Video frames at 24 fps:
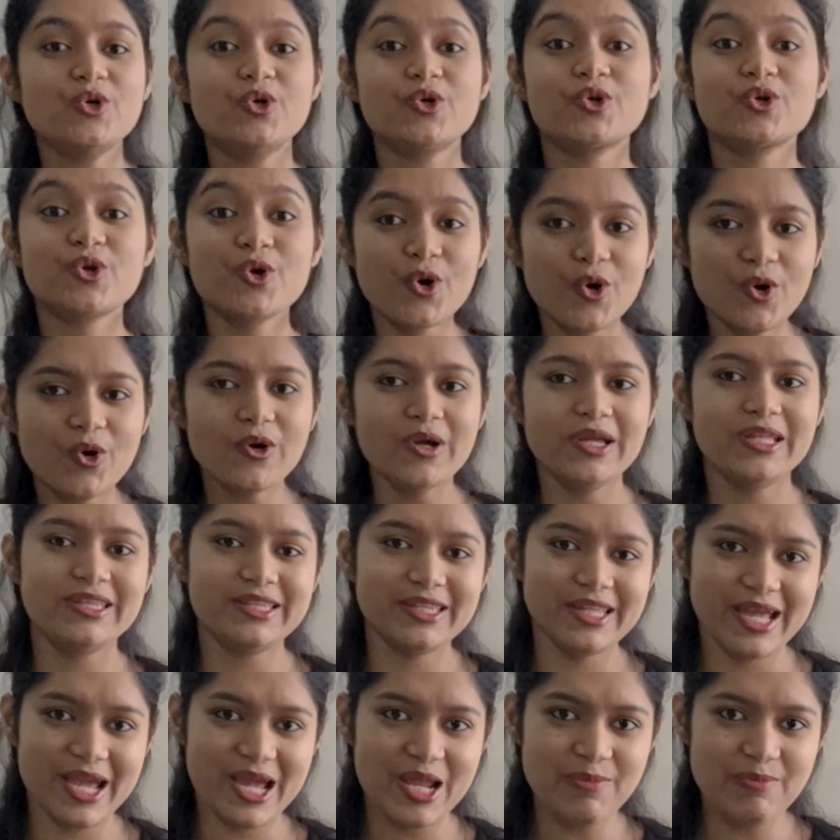grow in
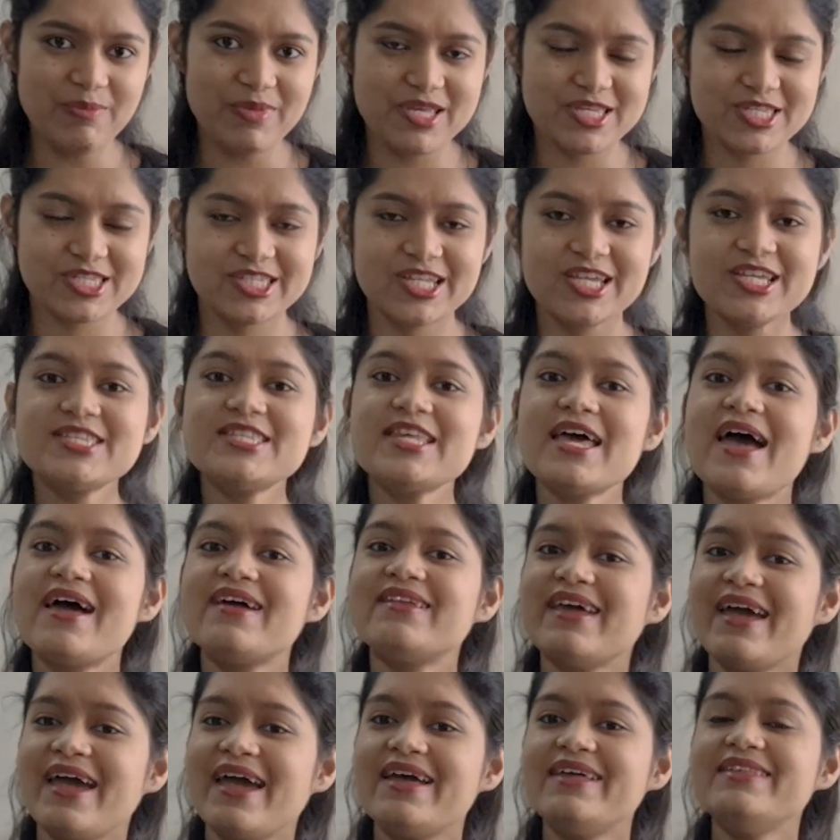their business
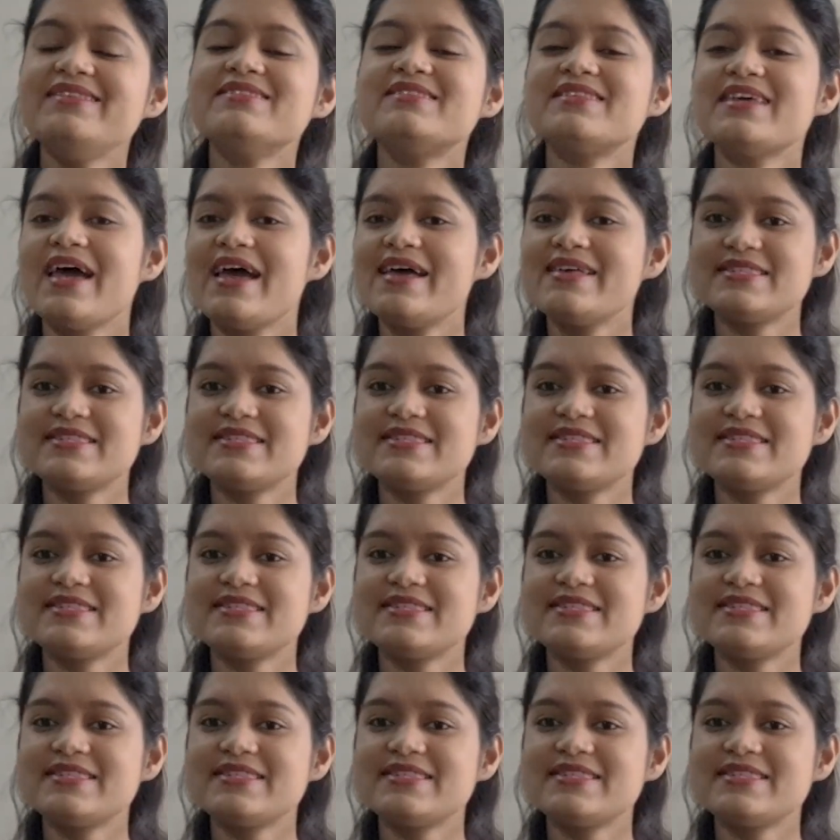and hence